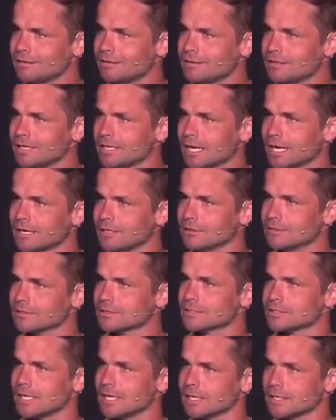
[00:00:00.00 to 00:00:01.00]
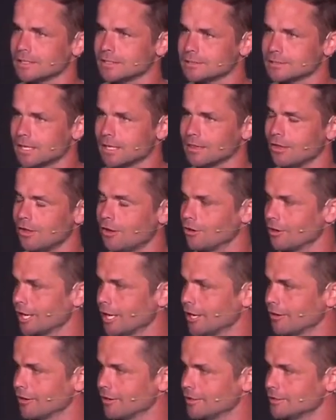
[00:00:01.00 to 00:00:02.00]
He kind of looks like it. He's got long
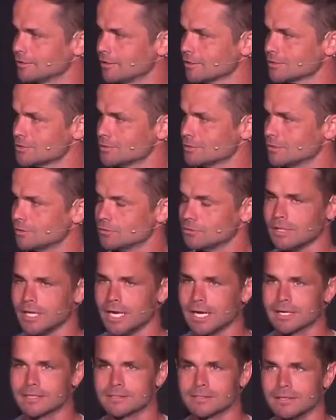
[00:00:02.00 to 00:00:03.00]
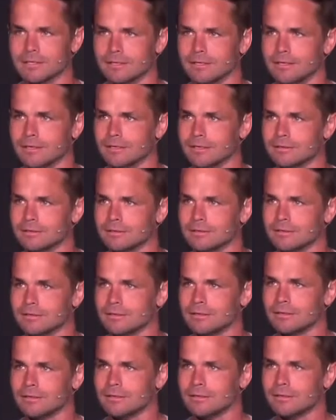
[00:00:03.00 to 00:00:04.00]
hair. He talks with a cool accent, you know?
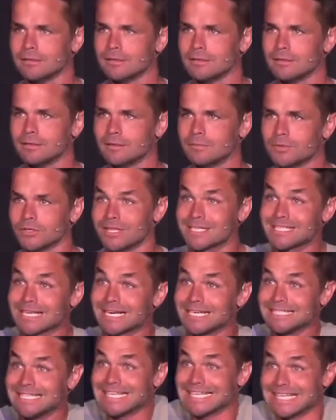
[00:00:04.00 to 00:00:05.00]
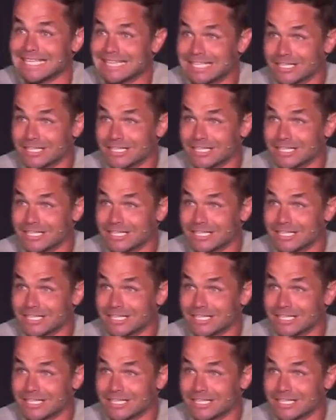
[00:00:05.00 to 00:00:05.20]
But this idea that